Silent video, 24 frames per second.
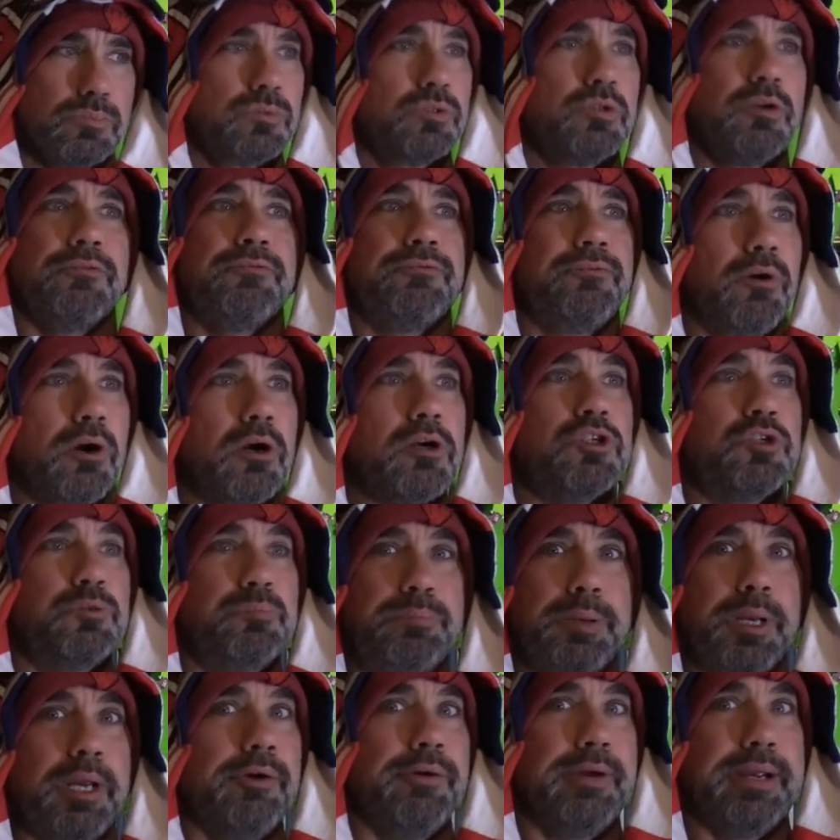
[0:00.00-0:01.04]
The
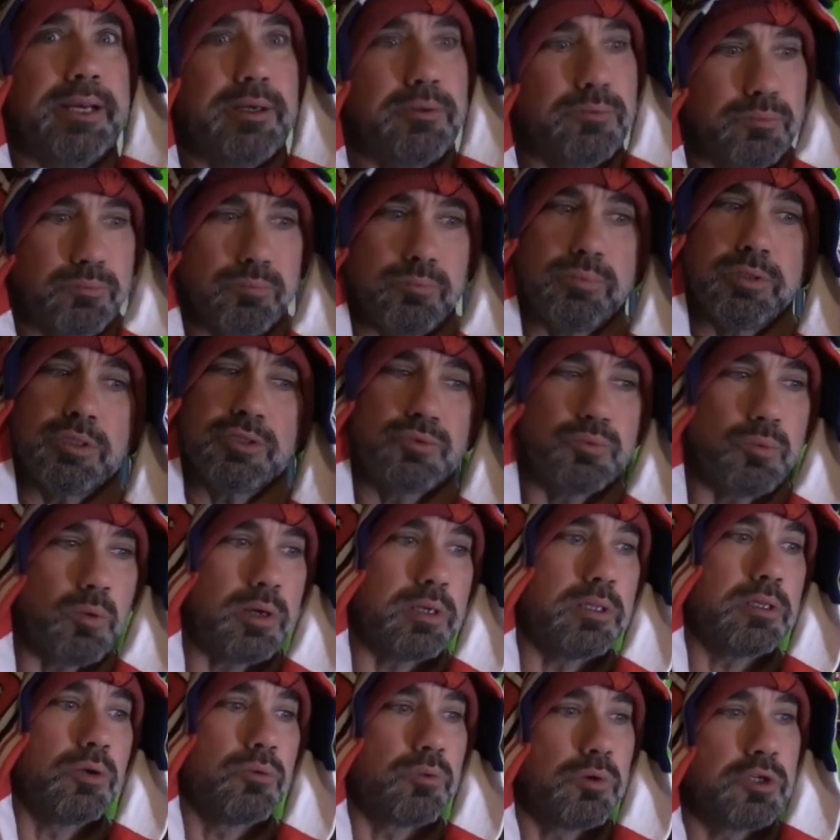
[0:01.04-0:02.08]
first period was
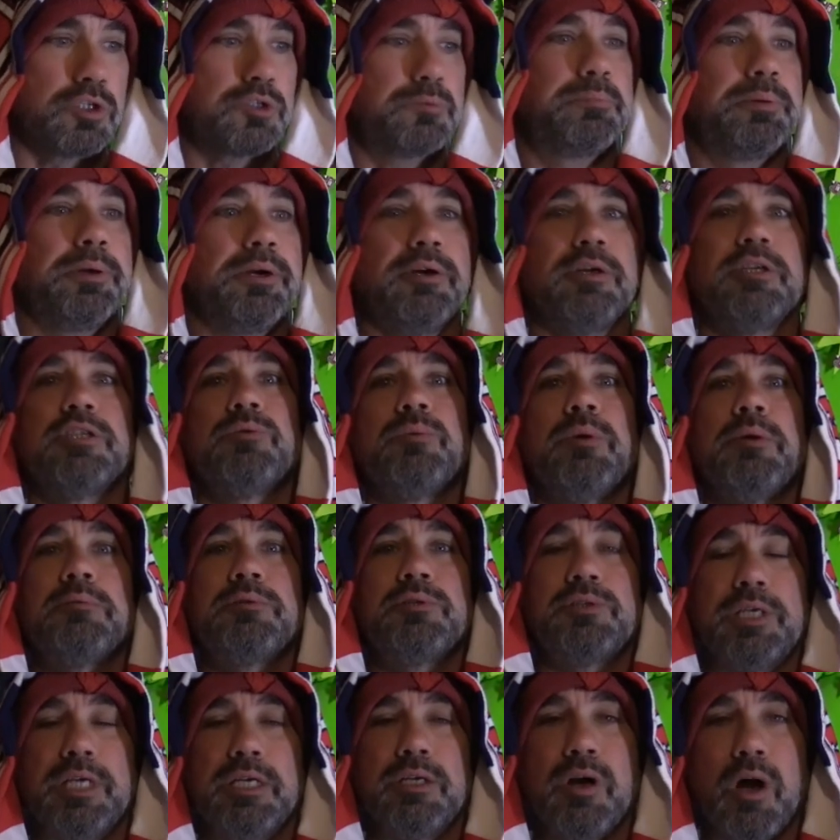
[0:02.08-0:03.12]
one of the worst periods we've
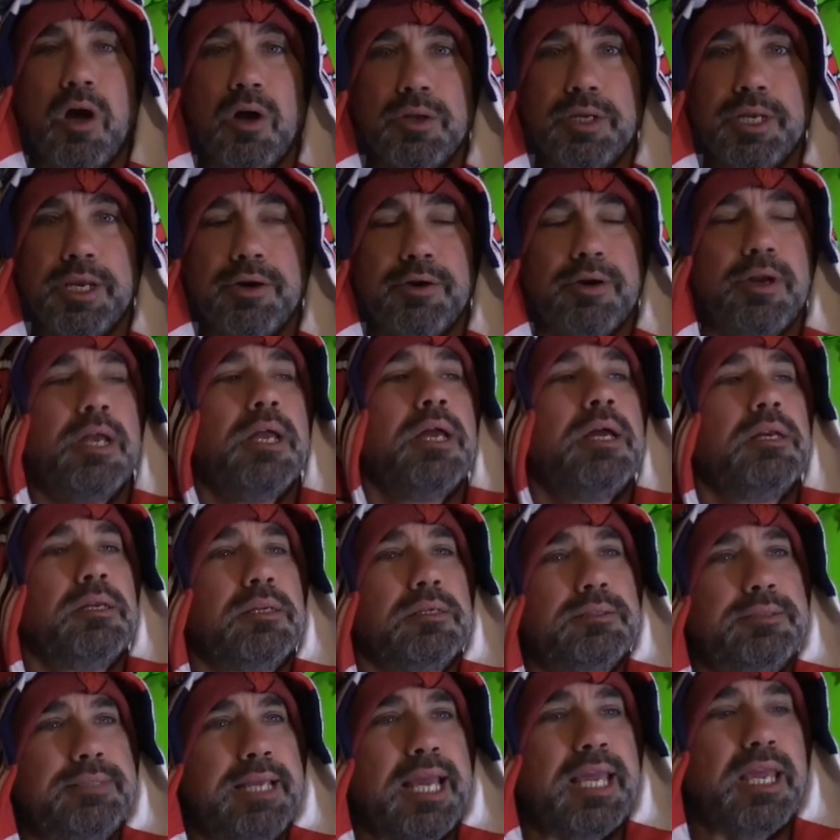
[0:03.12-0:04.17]
seen all year.
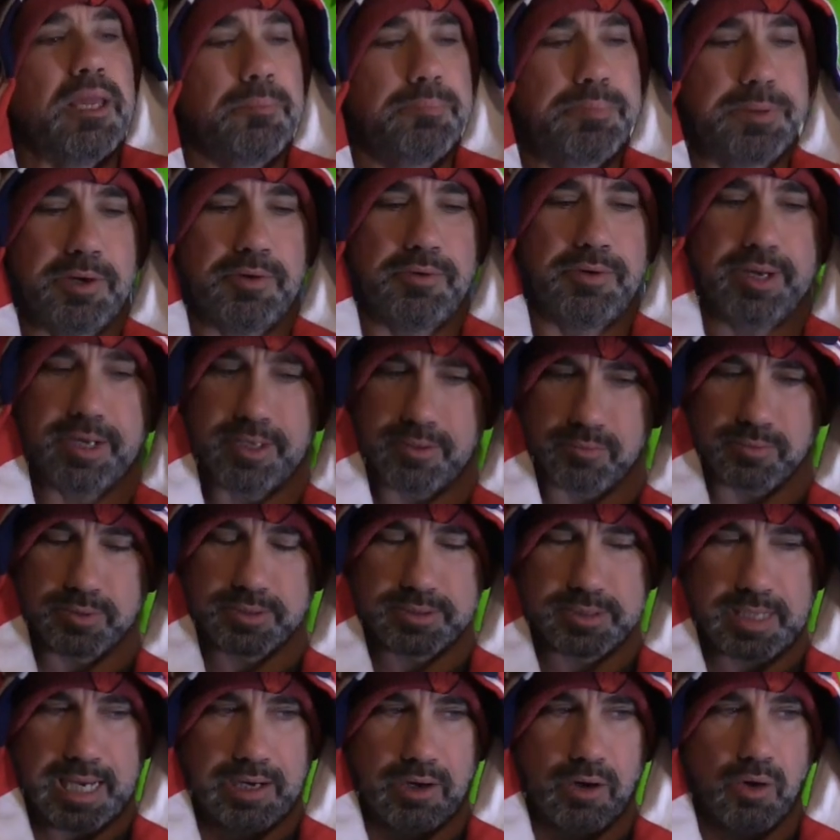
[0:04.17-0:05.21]
The second period
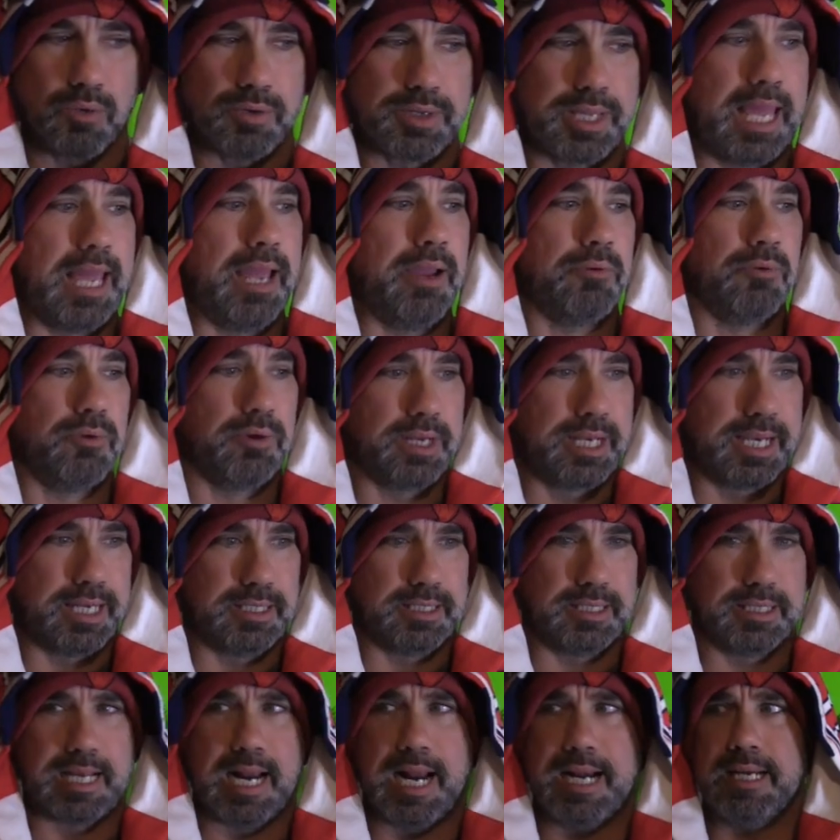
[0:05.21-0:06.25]
was like, okay, we're
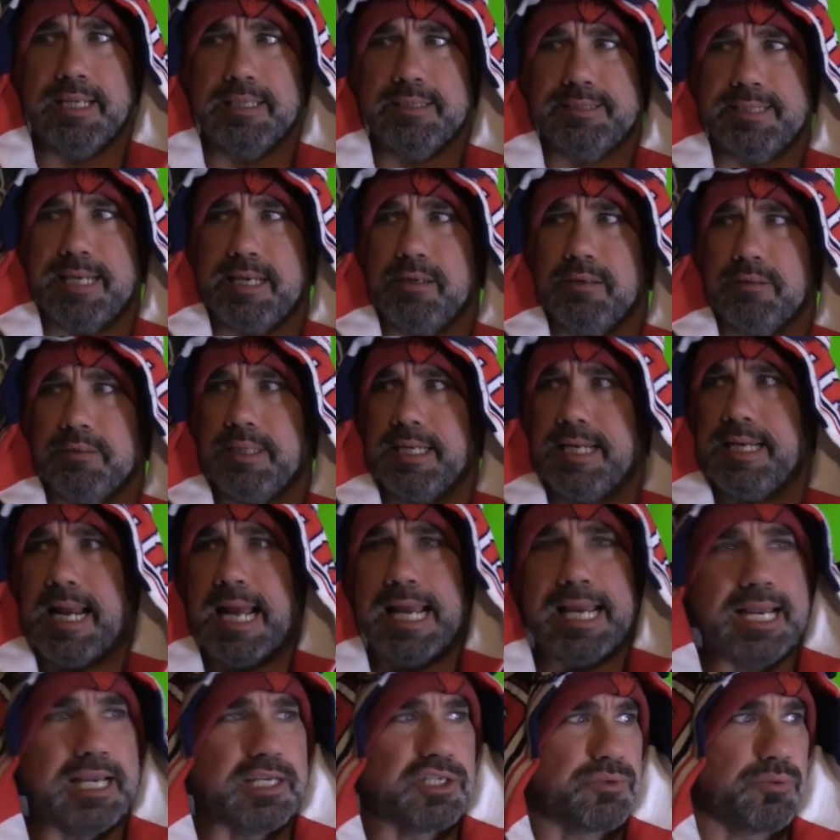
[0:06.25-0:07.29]
getting kind of settled in.
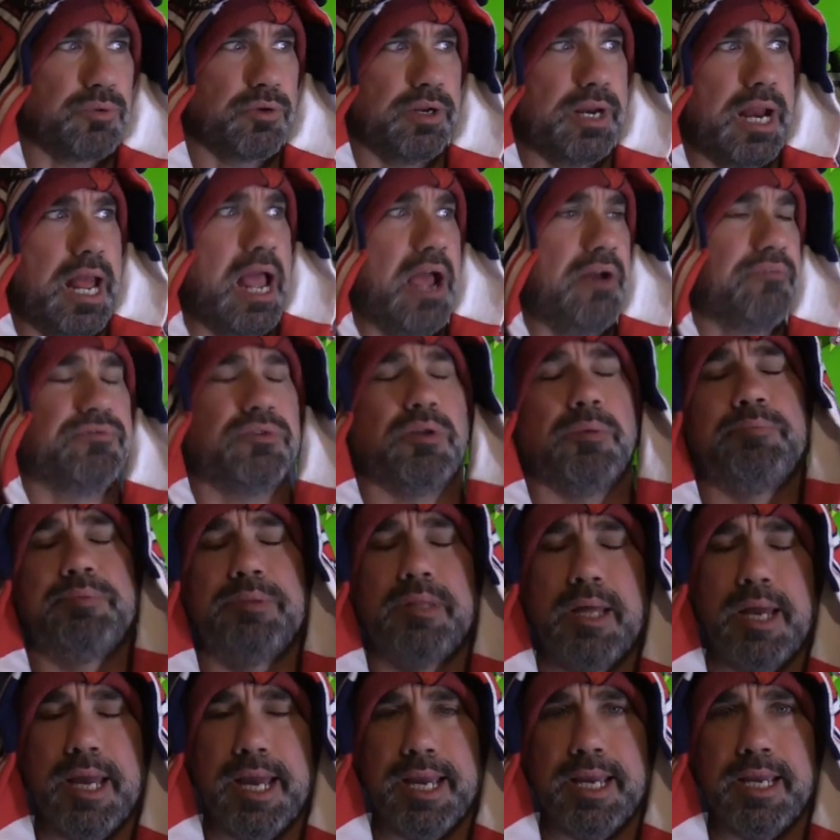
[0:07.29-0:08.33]
I guess we're going to have to
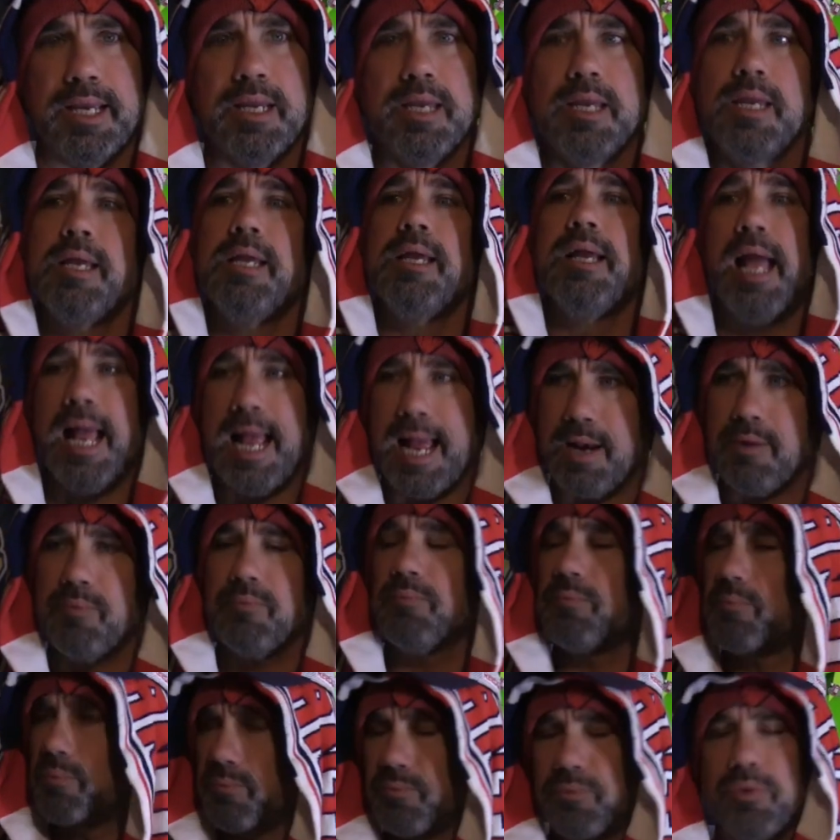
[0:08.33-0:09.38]
play.
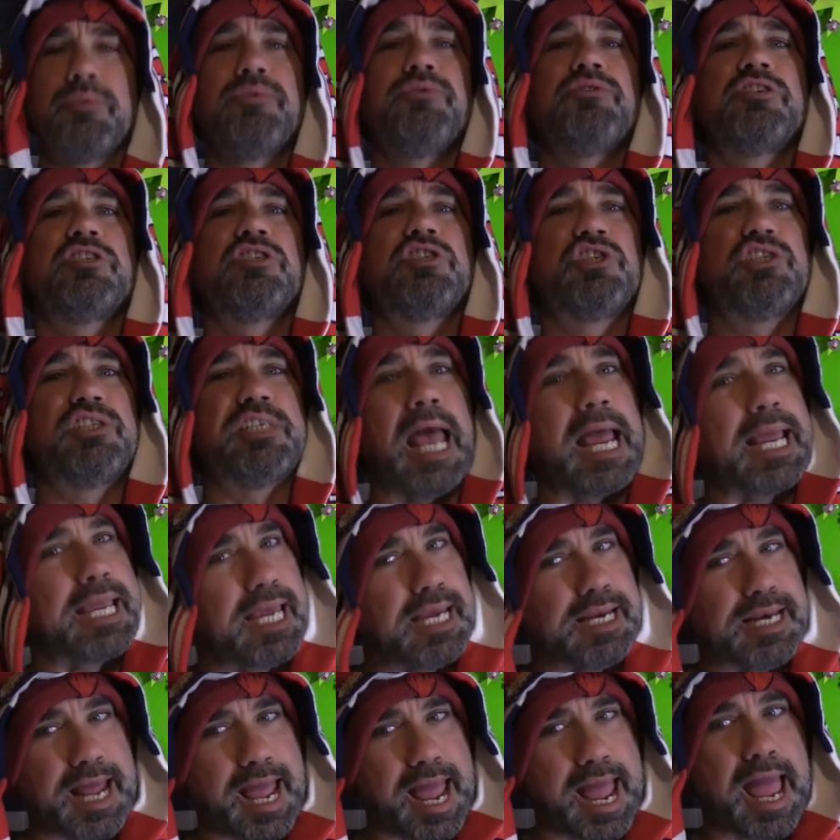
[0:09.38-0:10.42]
And the
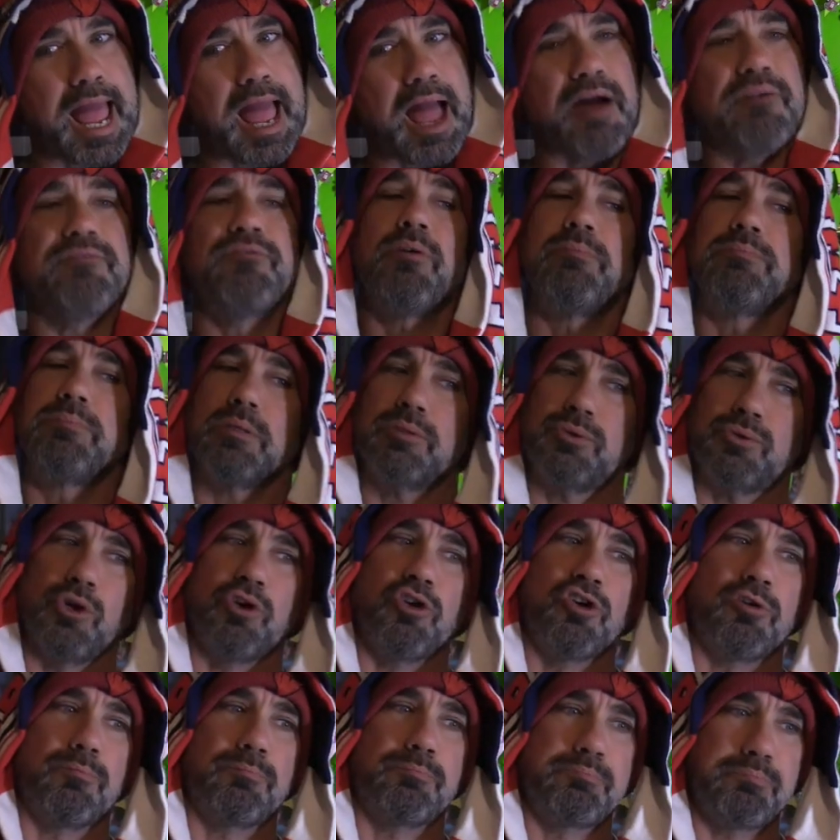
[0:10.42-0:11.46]
second half of the
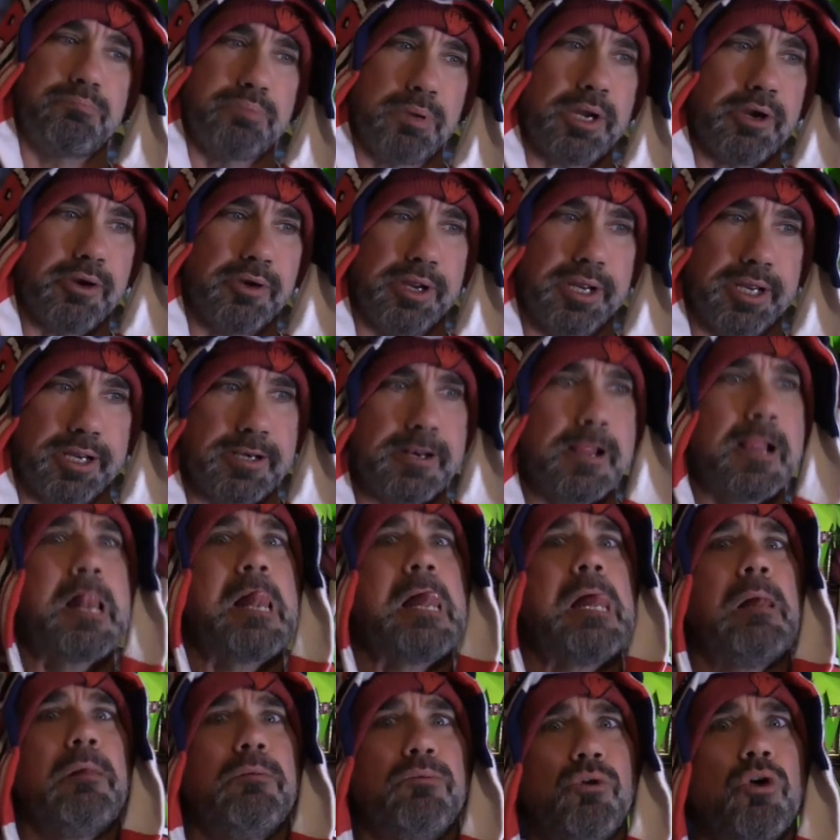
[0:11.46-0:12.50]
third period
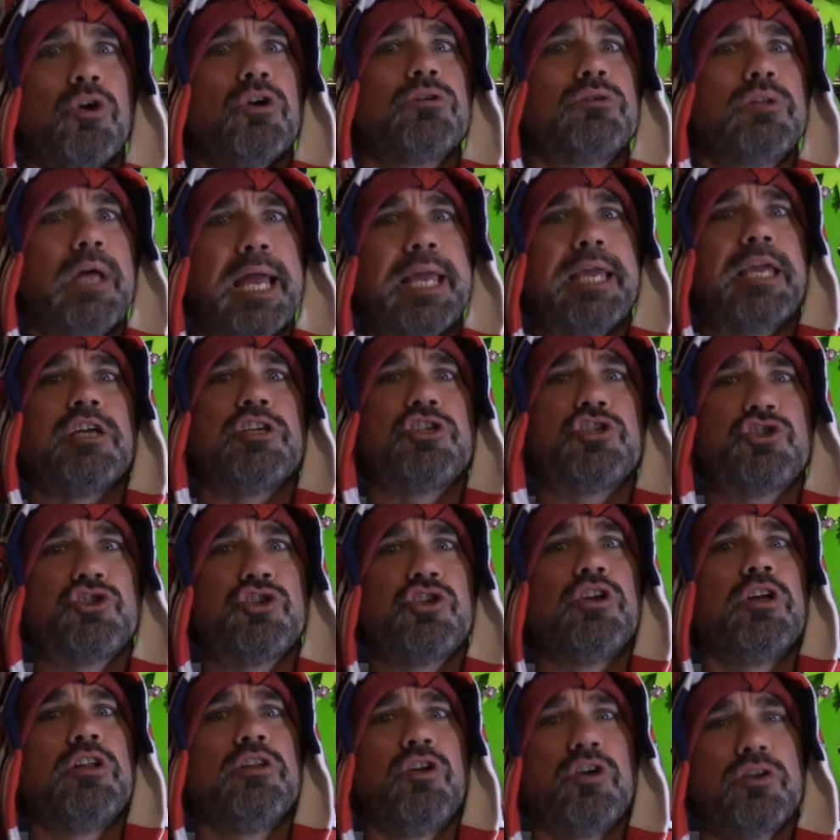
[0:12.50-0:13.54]
looked like it
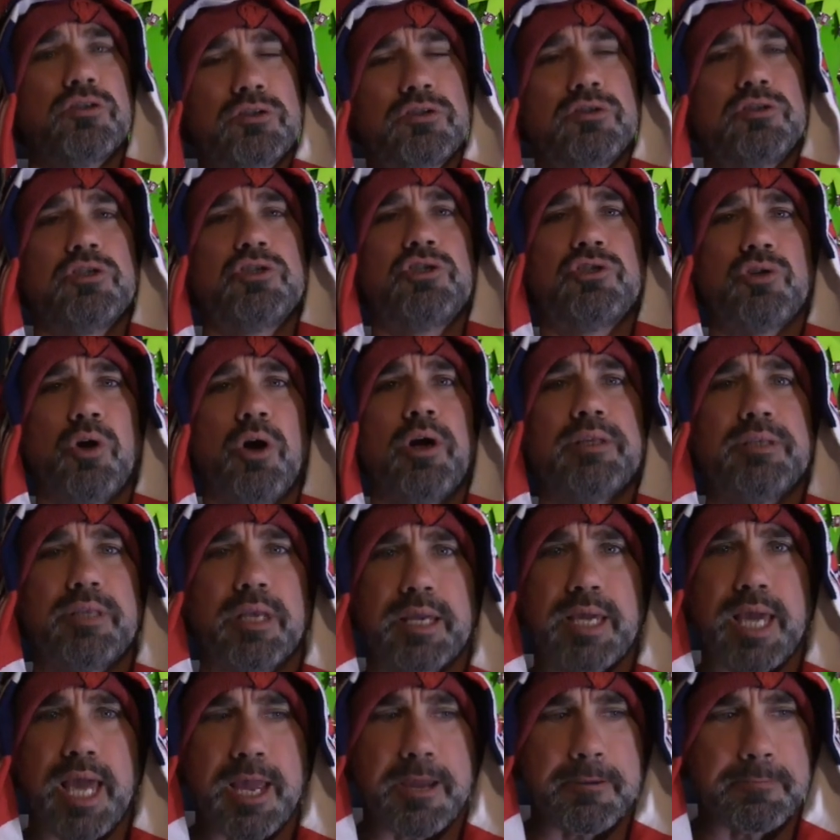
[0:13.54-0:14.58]
should have looked to start the
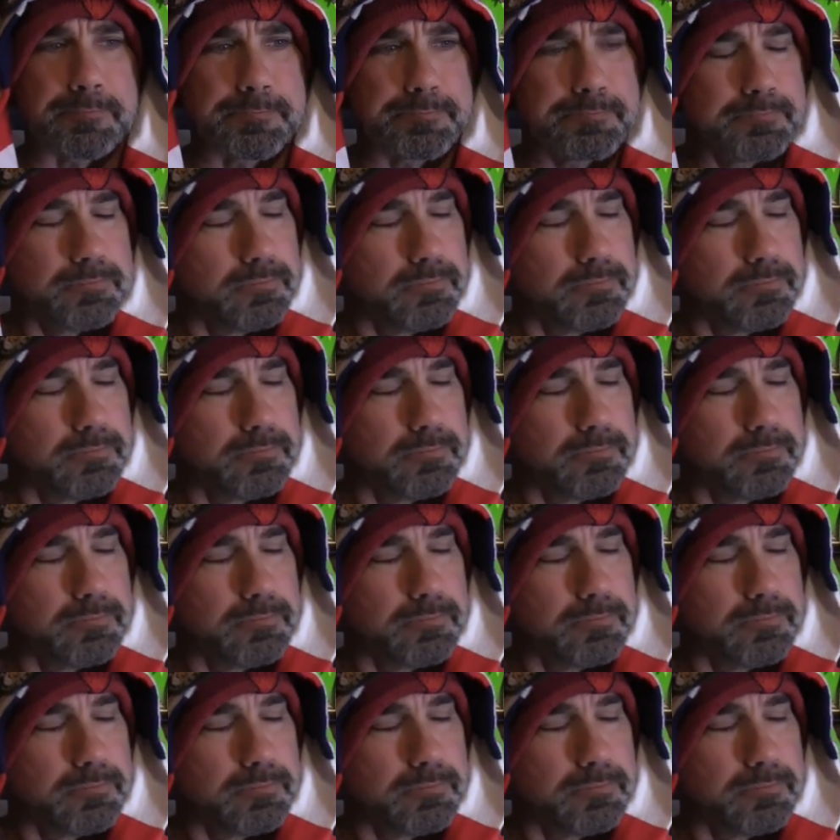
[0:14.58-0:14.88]
game.